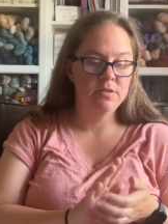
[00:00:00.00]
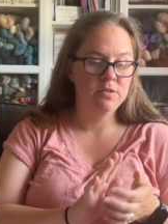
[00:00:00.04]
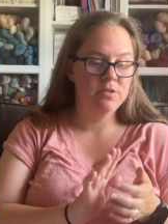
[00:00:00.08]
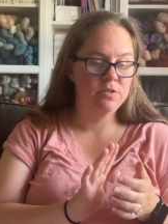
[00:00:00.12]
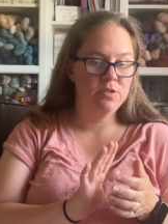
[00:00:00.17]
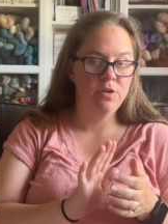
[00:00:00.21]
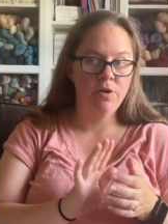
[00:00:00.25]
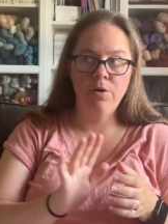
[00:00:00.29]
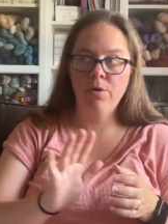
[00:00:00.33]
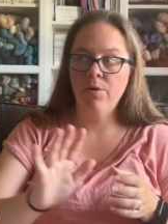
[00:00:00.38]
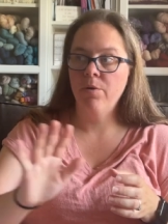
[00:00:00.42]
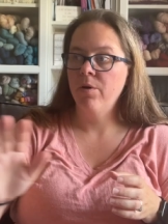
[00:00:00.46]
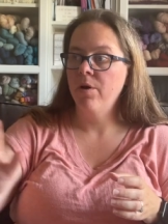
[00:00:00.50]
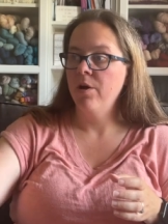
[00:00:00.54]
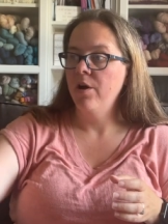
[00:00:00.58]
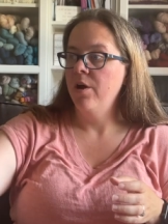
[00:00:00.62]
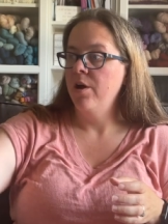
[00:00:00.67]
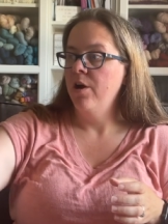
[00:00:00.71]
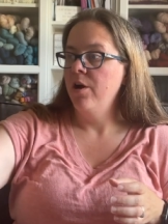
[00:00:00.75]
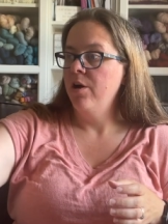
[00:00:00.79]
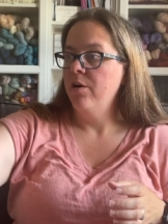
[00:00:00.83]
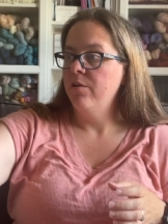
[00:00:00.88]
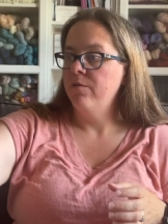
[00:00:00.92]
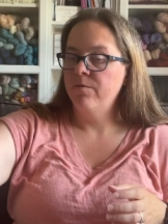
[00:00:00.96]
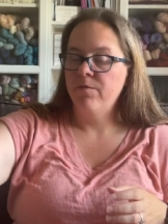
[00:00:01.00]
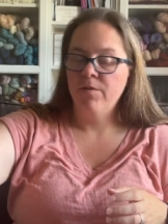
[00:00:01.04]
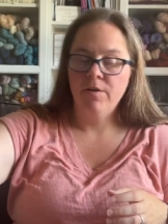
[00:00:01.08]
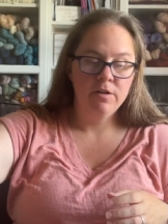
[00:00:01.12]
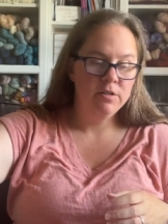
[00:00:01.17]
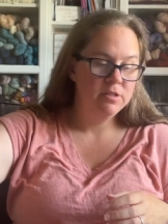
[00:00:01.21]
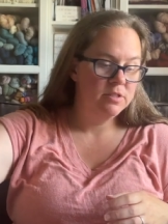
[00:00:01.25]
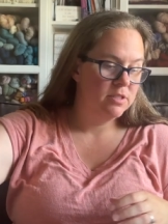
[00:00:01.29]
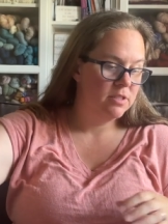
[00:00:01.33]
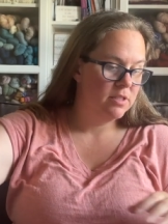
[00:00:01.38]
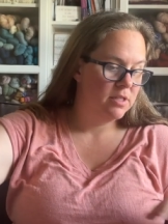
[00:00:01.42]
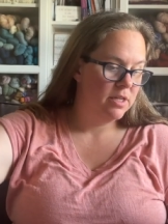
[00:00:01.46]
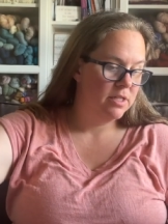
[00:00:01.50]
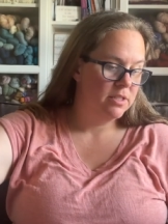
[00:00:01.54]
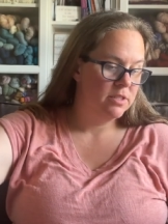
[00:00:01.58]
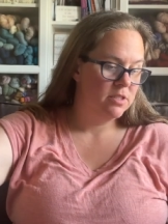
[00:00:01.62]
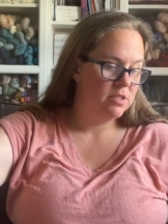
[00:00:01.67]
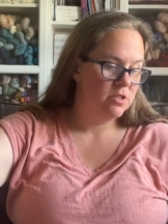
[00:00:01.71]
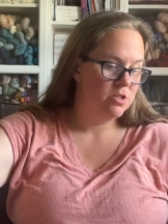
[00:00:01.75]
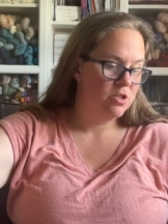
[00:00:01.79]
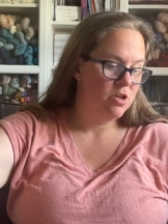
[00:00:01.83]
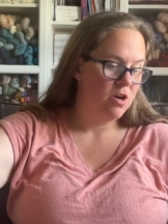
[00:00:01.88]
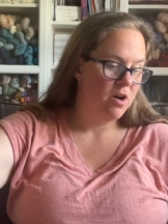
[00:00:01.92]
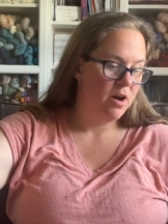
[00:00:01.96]
So first,
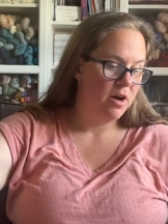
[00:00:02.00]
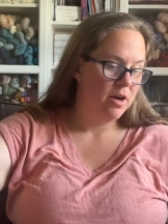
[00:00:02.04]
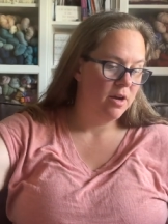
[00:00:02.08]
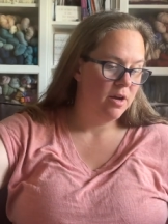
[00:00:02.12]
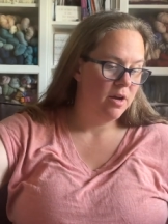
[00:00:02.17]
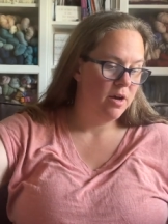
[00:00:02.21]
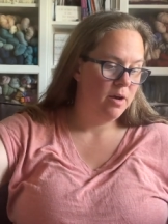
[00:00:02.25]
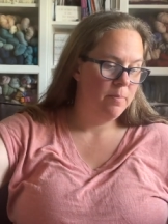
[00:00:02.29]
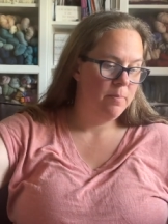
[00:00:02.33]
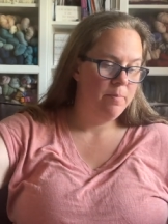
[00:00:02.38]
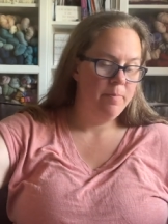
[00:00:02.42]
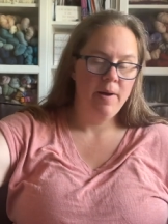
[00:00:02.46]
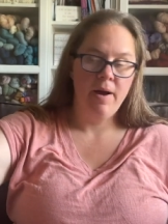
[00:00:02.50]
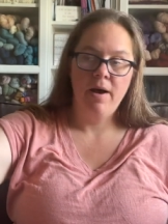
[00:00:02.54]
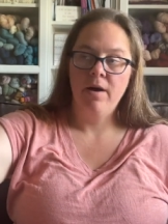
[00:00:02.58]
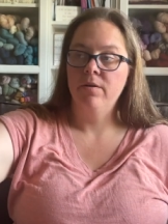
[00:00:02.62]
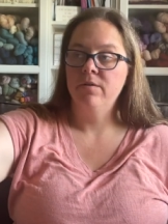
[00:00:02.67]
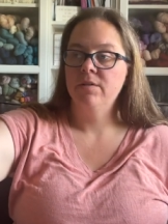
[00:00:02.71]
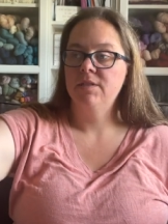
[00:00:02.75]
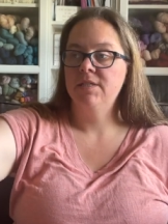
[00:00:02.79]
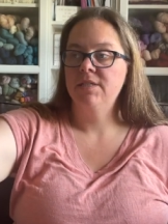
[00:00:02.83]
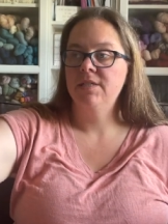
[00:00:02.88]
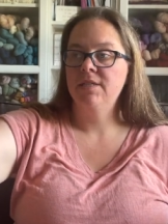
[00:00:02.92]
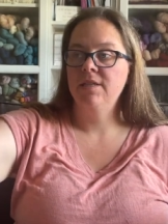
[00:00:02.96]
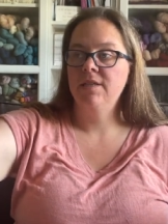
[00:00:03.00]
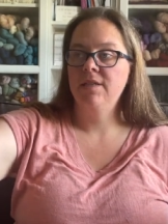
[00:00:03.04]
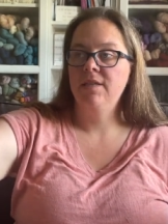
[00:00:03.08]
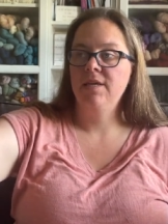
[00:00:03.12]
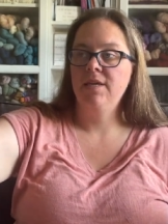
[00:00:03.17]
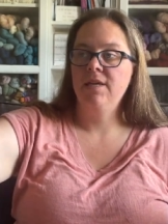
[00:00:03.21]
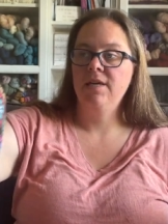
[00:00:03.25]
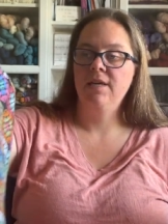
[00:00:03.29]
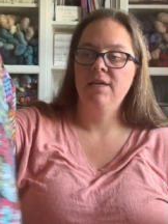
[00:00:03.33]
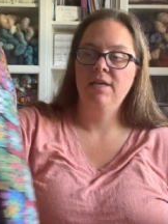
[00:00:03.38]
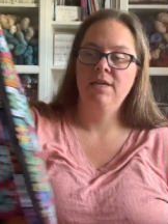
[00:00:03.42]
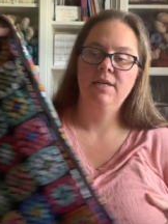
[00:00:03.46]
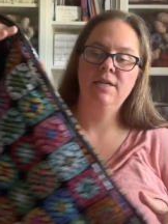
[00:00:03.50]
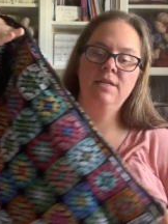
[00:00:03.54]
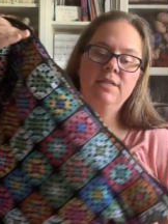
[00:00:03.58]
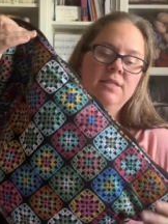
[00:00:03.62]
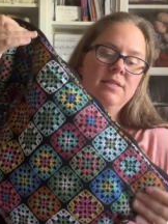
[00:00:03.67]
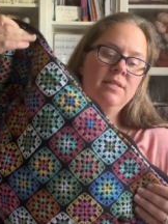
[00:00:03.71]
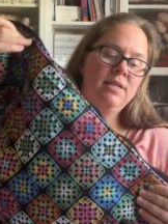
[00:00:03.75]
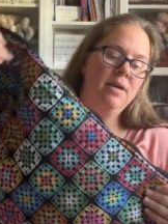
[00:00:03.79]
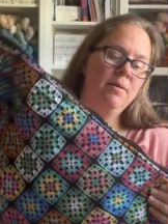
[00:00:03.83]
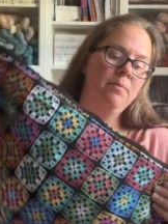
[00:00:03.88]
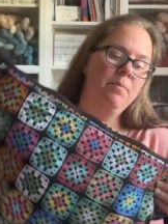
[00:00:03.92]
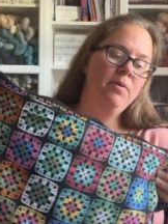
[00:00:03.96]
let's talk about the
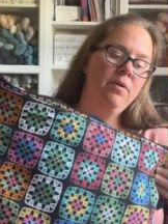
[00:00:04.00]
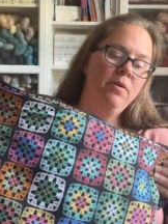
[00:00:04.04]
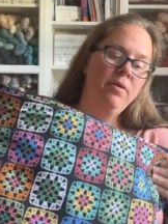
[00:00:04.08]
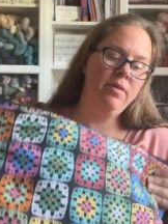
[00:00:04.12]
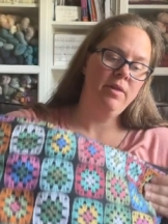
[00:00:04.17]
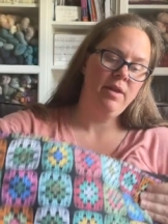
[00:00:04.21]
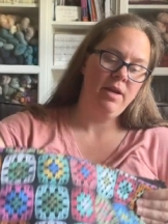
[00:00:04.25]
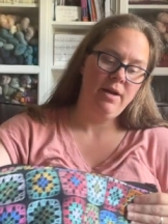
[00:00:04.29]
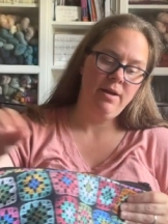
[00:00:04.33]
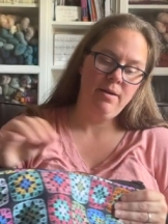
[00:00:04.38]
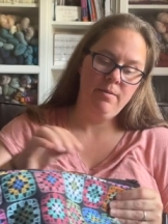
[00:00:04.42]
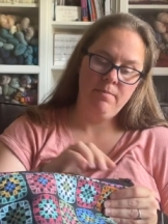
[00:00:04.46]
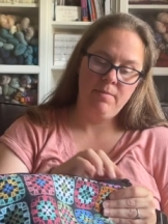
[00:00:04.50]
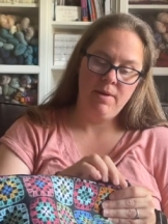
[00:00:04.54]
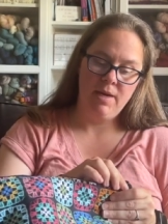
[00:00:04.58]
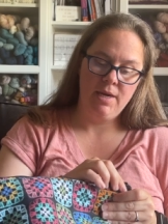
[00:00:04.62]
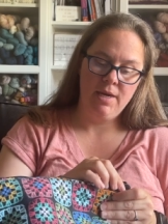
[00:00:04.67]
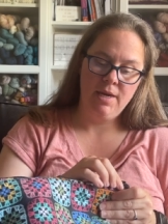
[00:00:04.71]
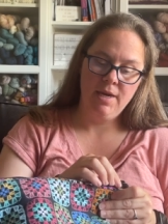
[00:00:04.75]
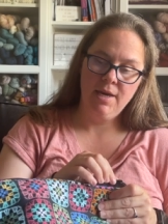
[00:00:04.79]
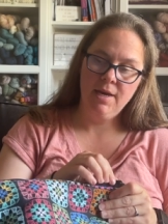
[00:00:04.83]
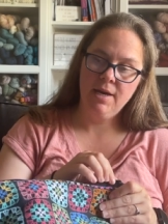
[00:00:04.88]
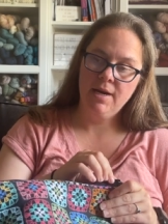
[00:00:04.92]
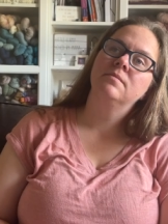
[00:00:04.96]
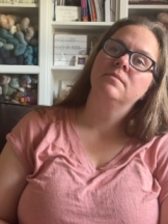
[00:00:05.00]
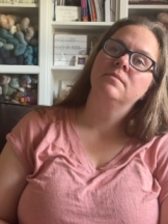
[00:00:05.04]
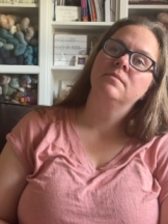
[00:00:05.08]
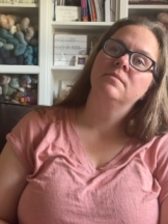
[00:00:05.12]
sample that I am making.